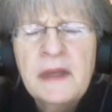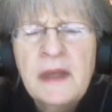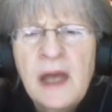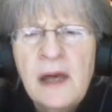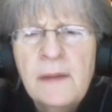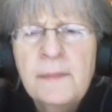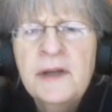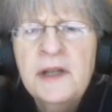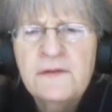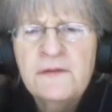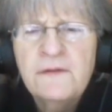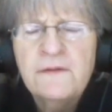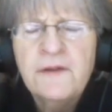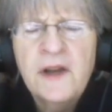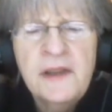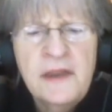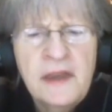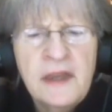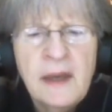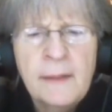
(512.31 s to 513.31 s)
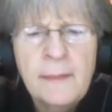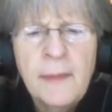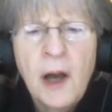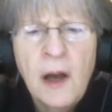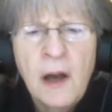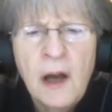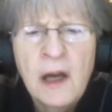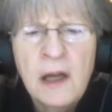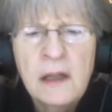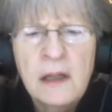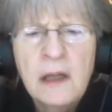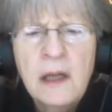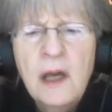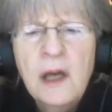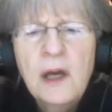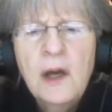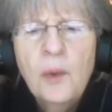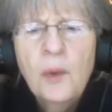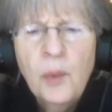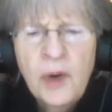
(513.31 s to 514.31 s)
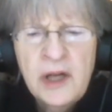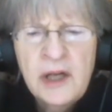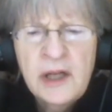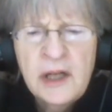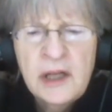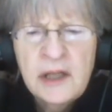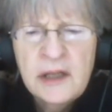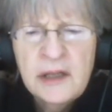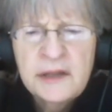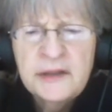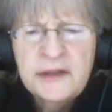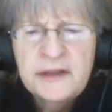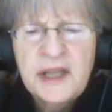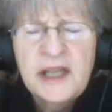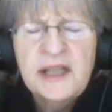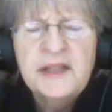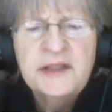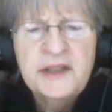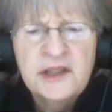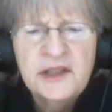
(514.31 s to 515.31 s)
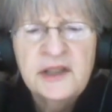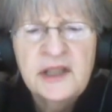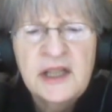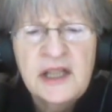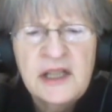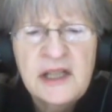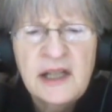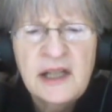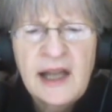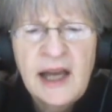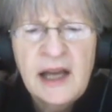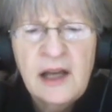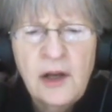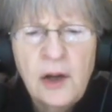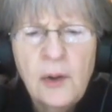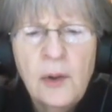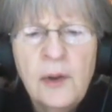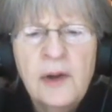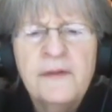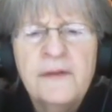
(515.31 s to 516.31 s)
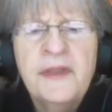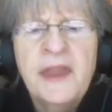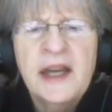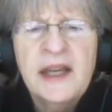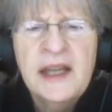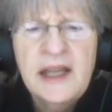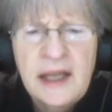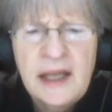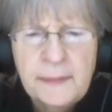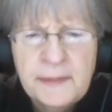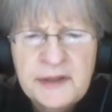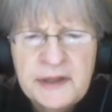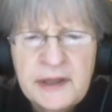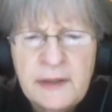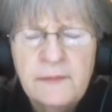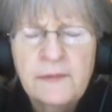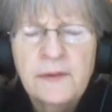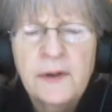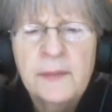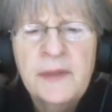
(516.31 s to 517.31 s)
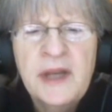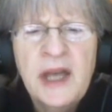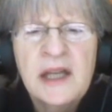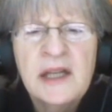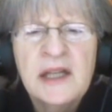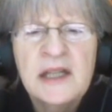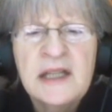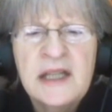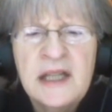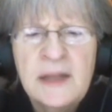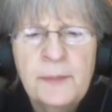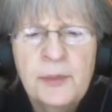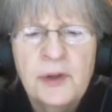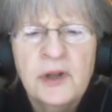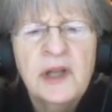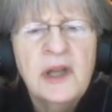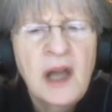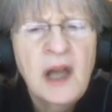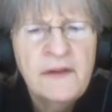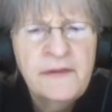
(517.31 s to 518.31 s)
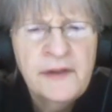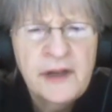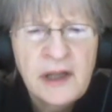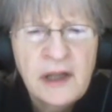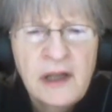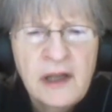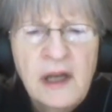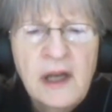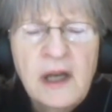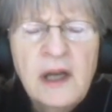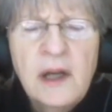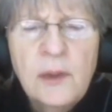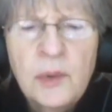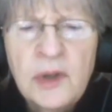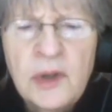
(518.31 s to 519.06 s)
help confront them on what it is they still need to let go of that keeps them from yet a deeper loving